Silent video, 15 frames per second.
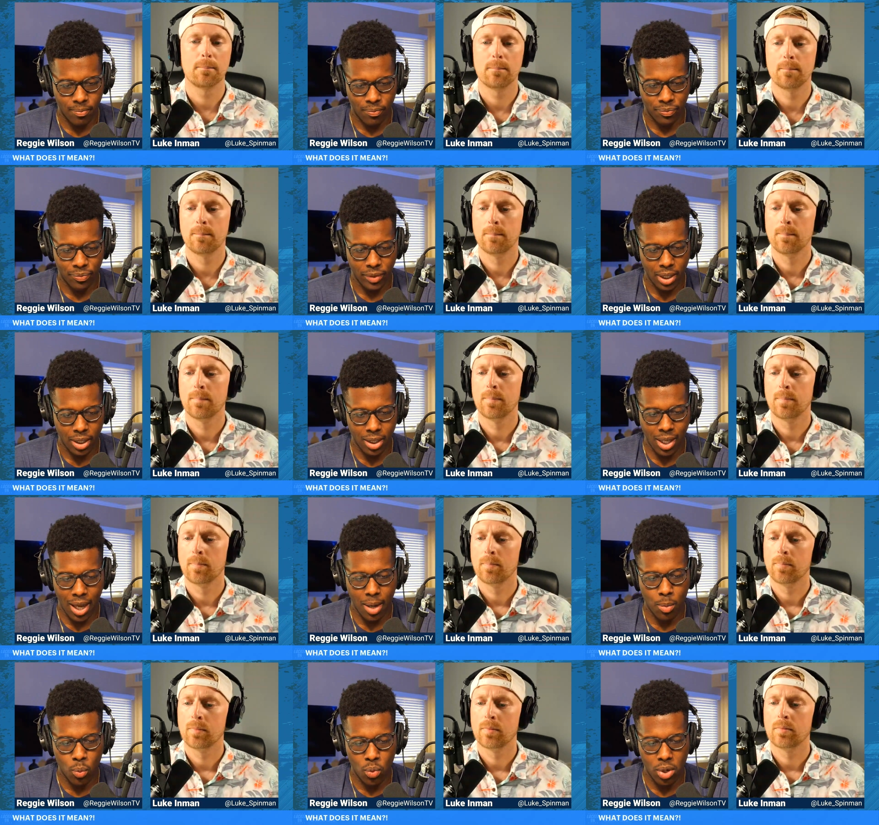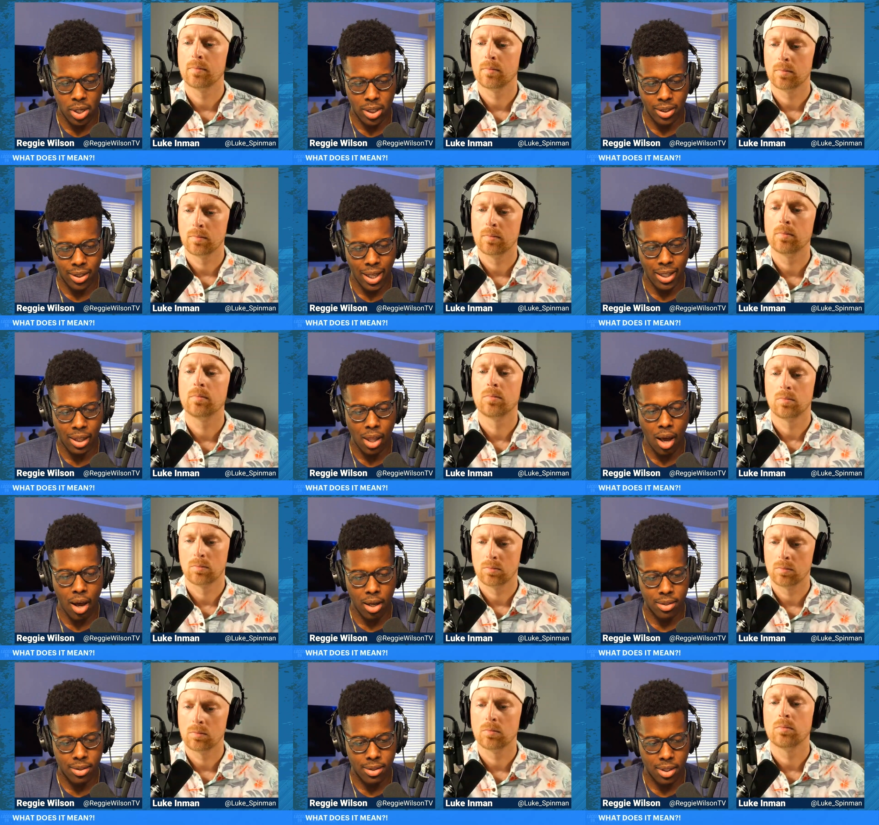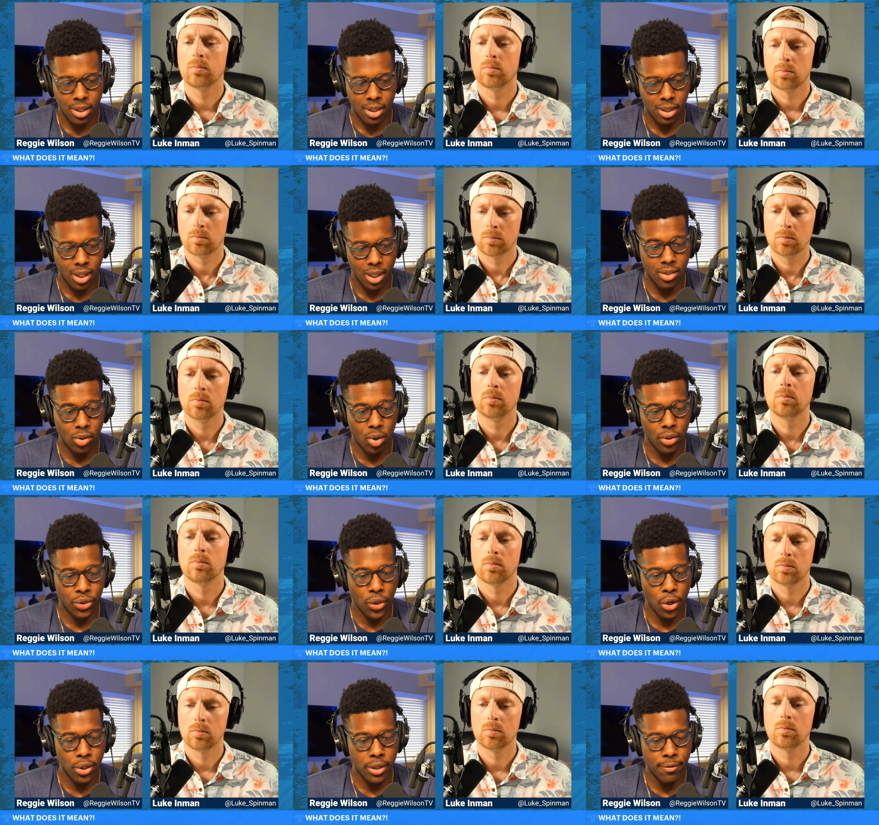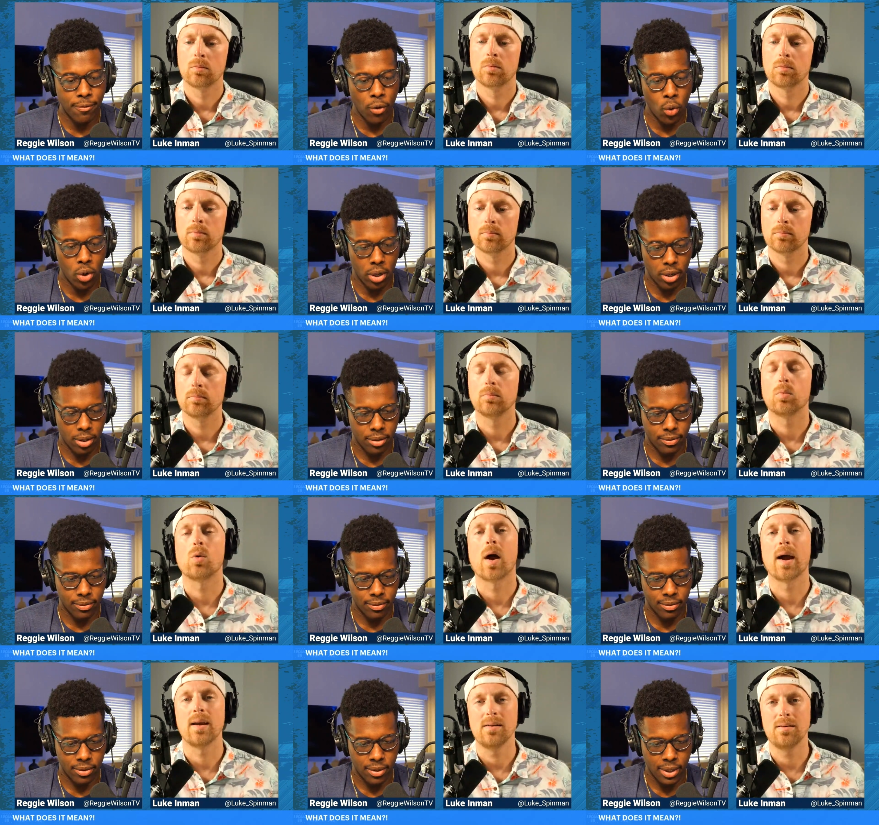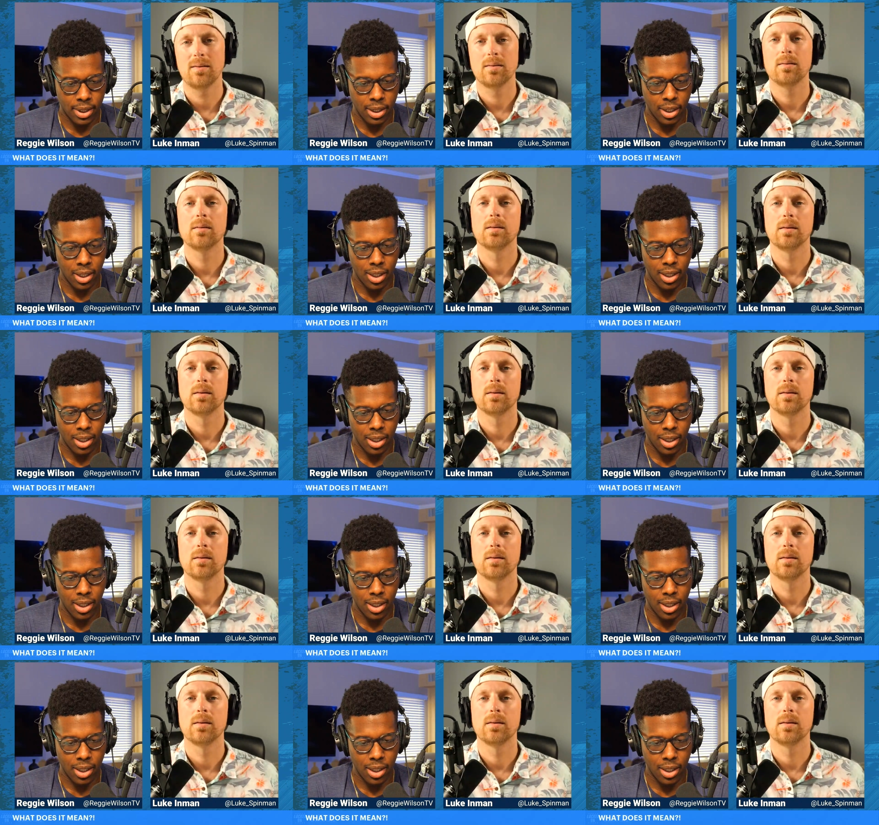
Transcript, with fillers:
Speaker 1: Game one, they lost. He scored 34. Right. Yeah.